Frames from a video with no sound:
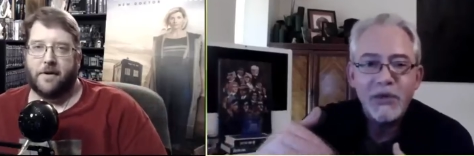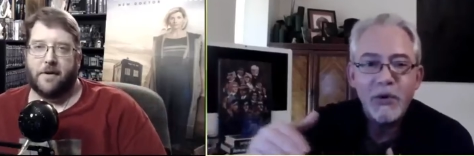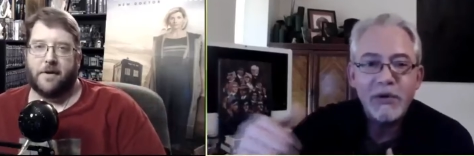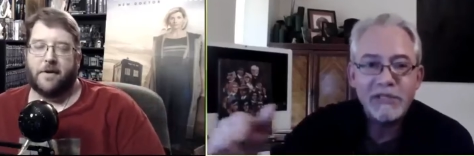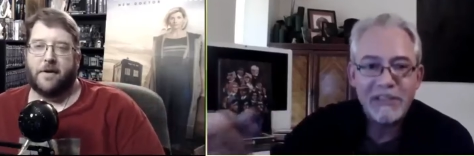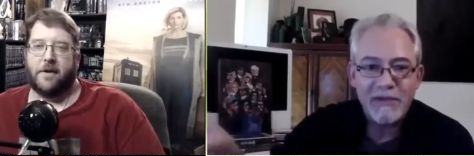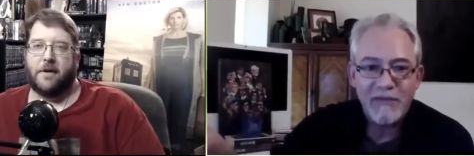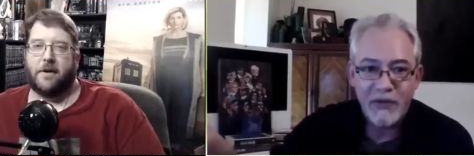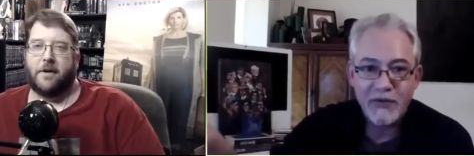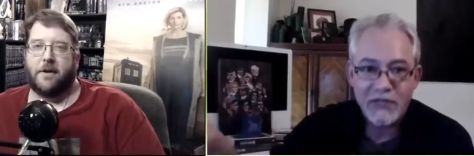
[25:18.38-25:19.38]
Speaker 1: ignore some
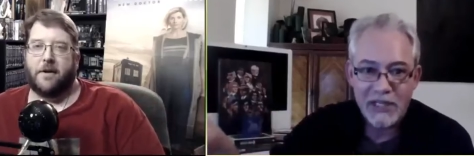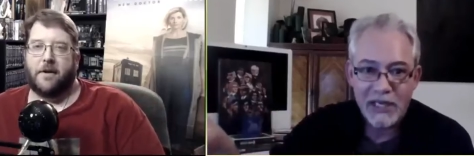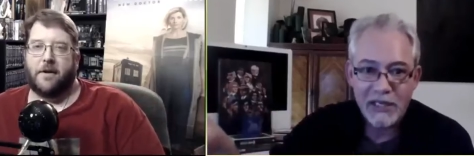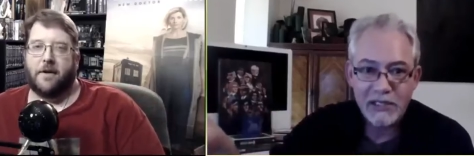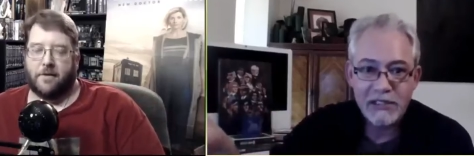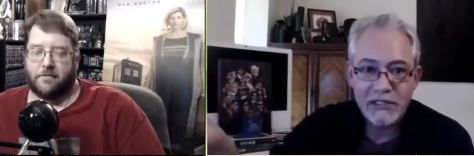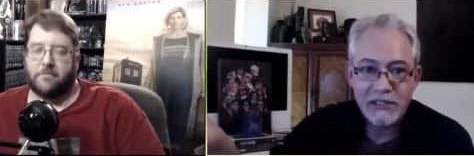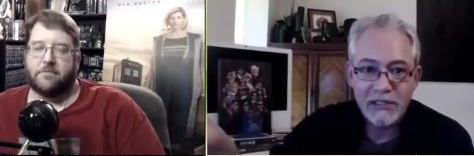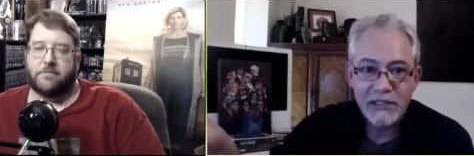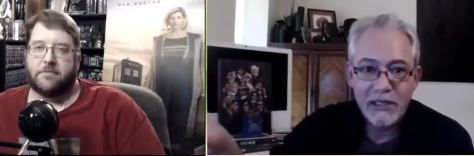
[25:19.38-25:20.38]
of those things
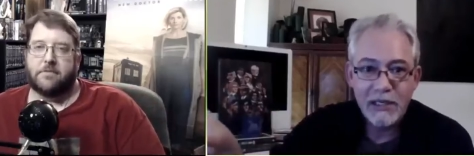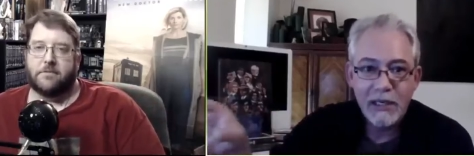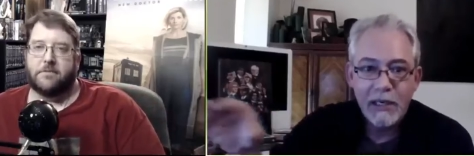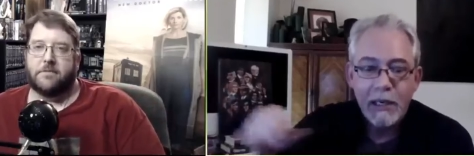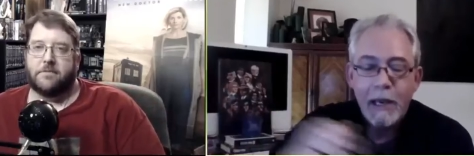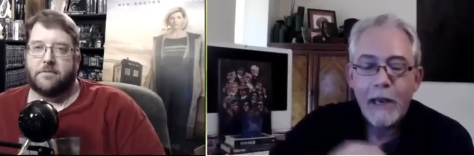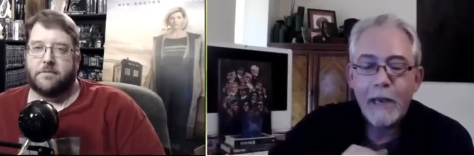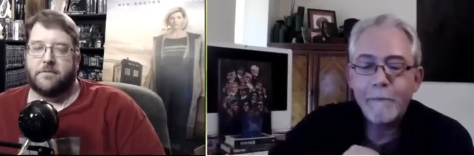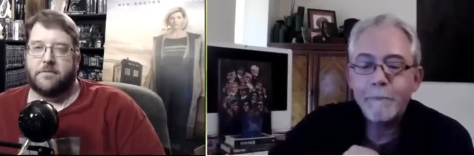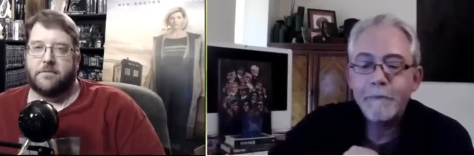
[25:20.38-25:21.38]

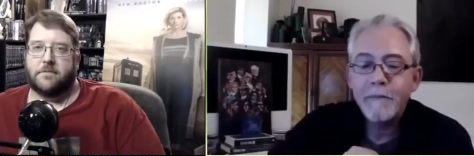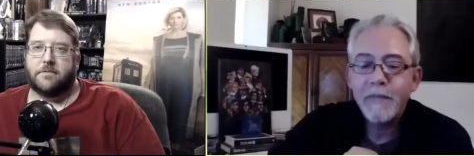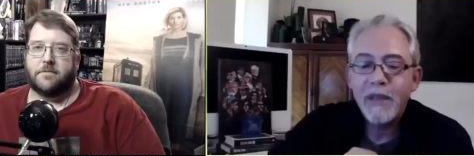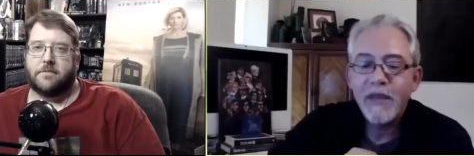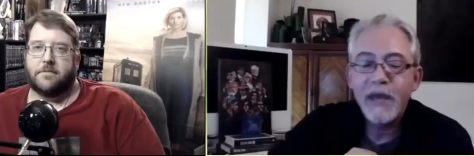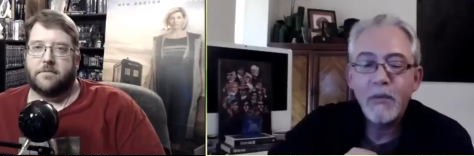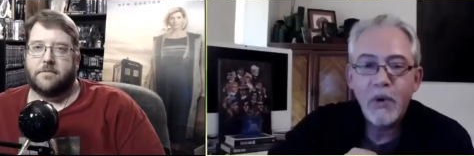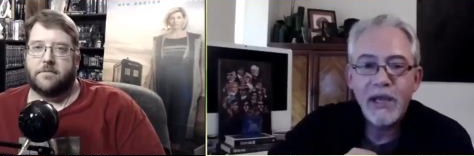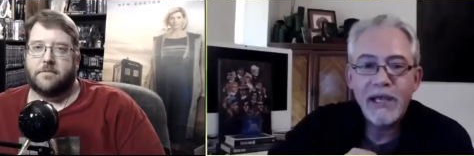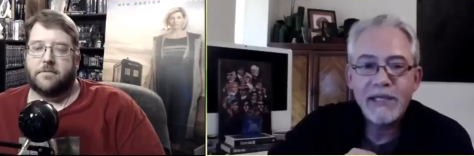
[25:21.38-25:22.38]
um, than it
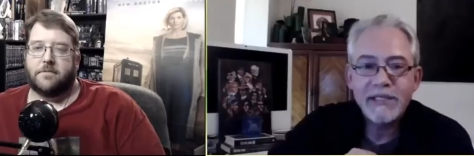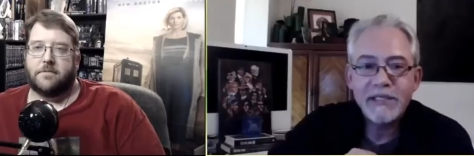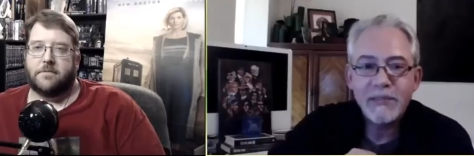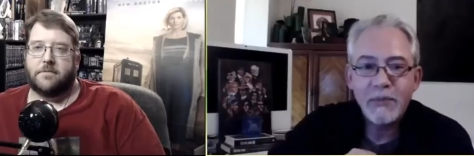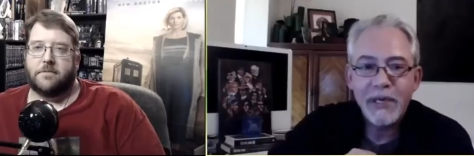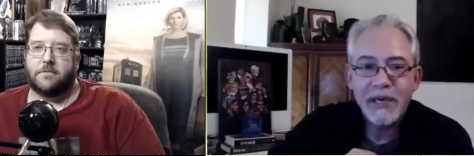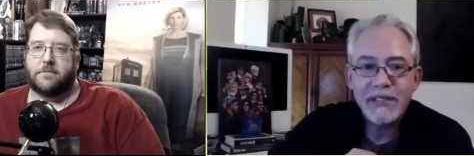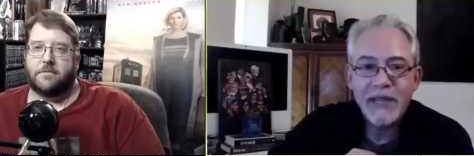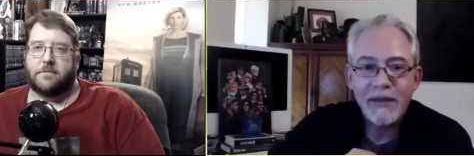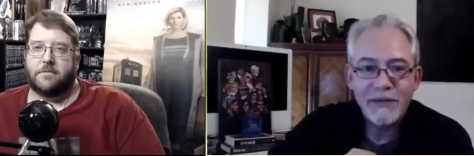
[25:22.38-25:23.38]
was is to when
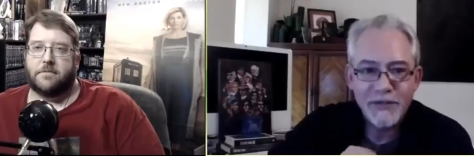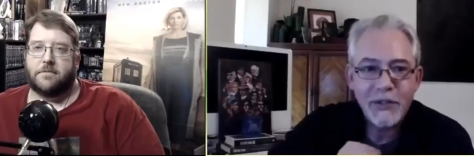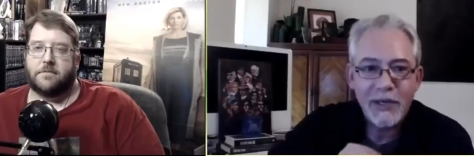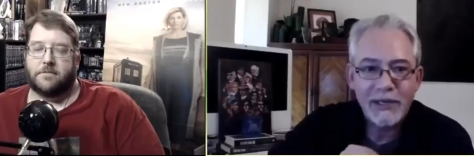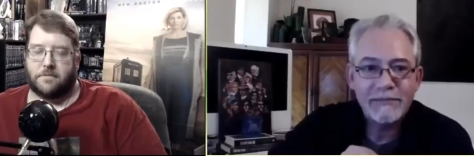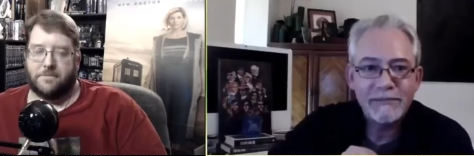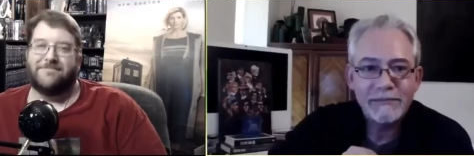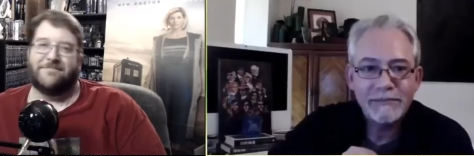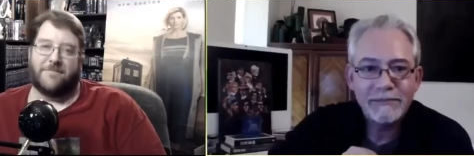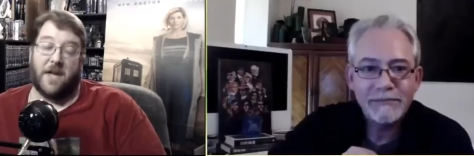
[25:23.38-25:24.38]
it's on the screen.
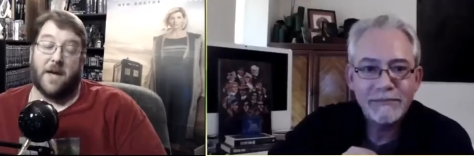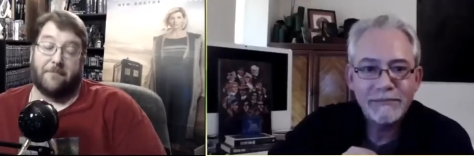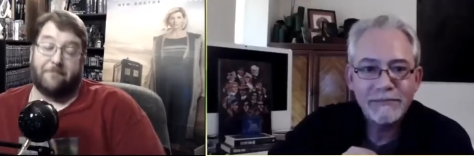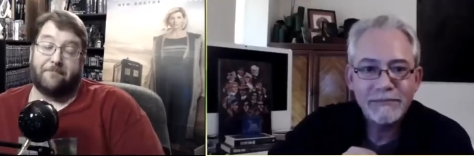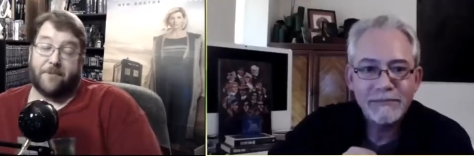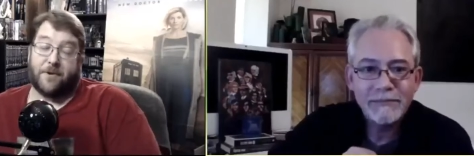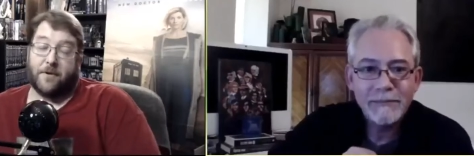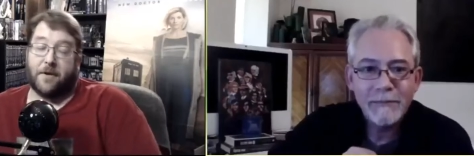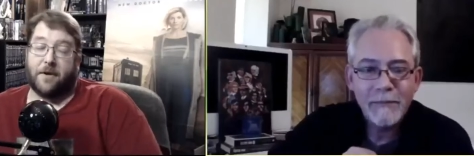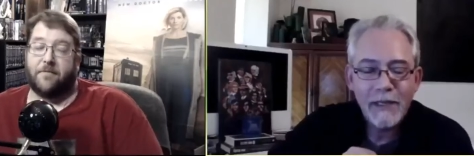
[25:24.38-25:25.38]
Speaker 2: Yeah,
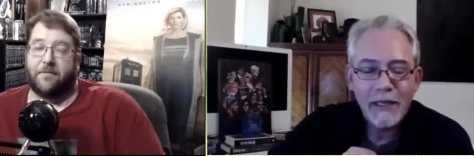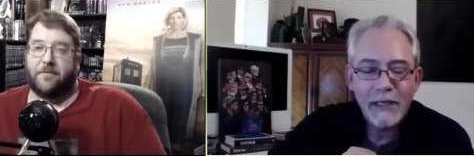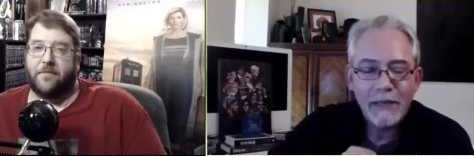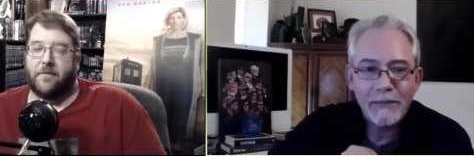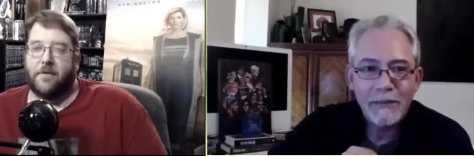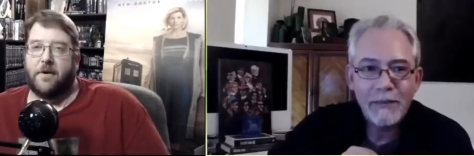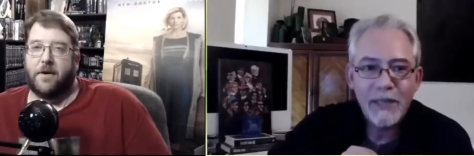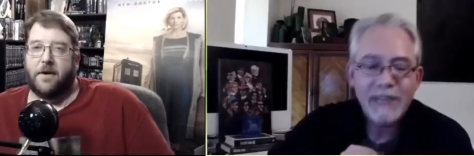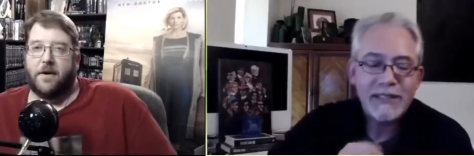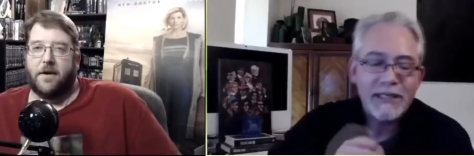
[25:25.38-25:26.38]
certainly.
Speaker 1: Um,
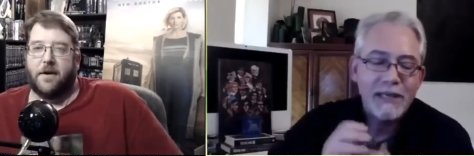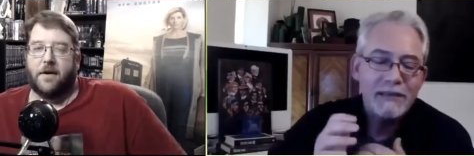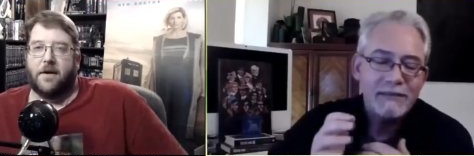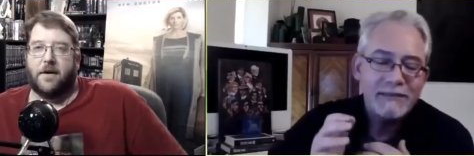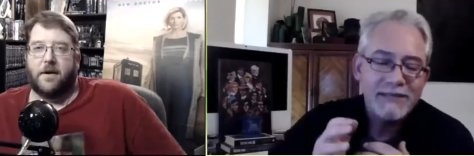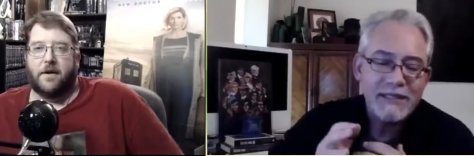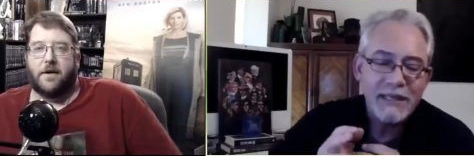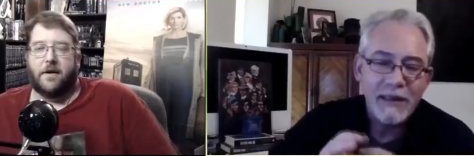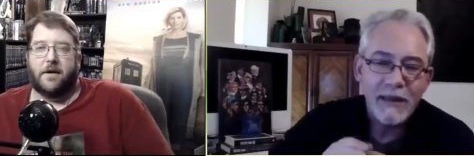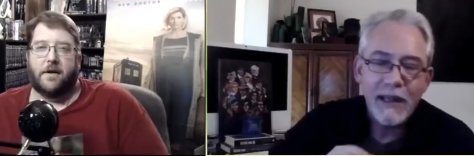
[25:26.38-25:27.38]
but uh,
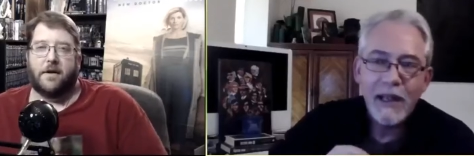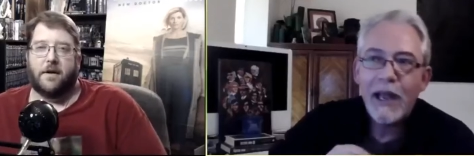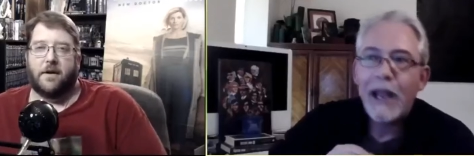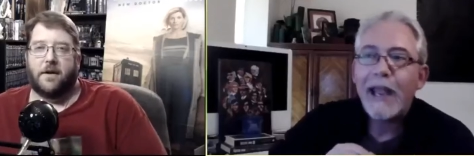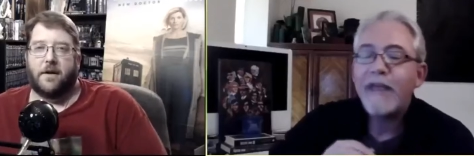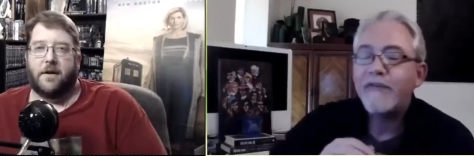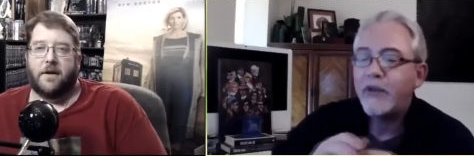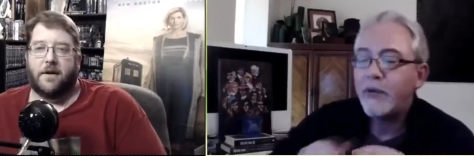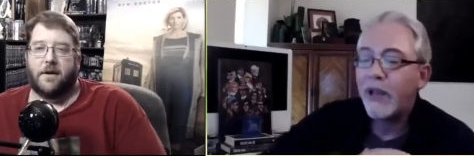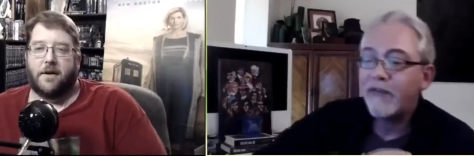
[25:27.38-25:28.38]
still, if
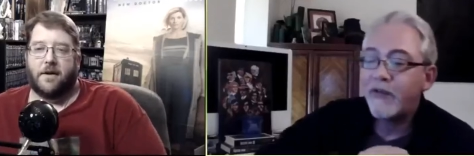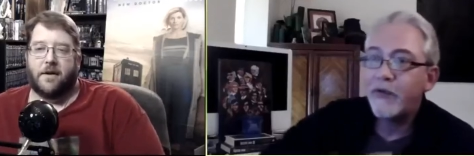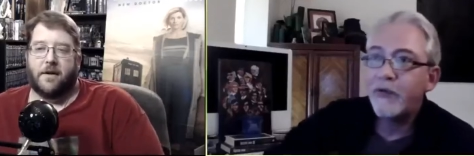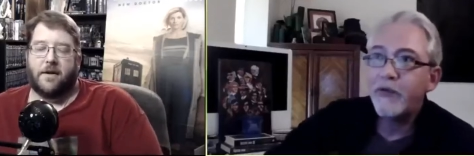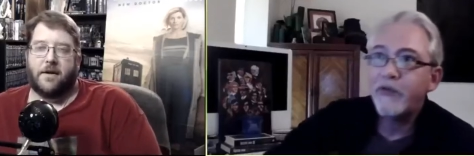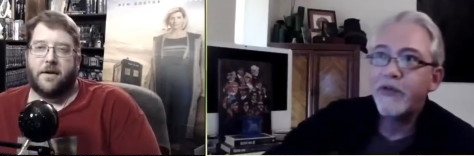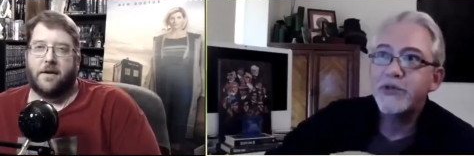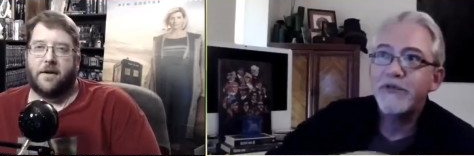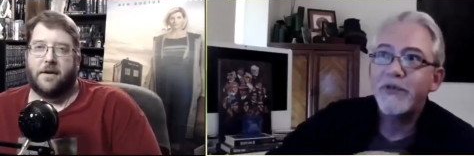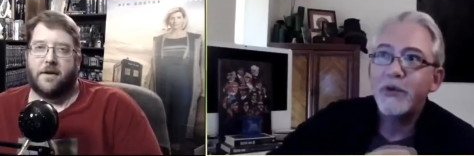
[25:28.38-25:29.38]
you if you for
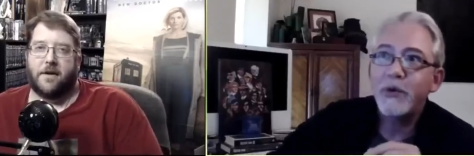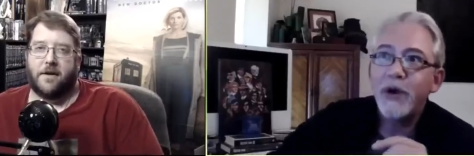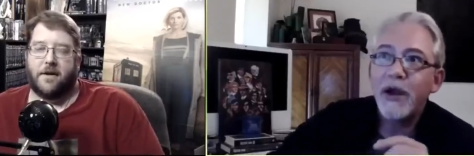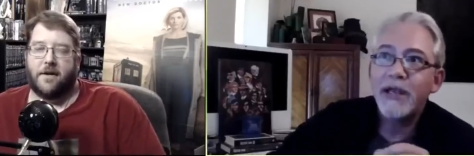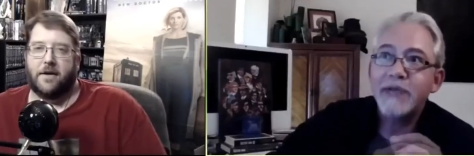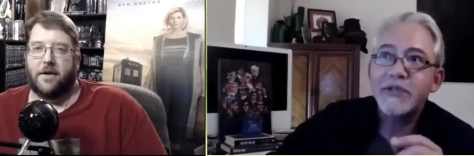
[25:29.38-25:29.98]
those of you who are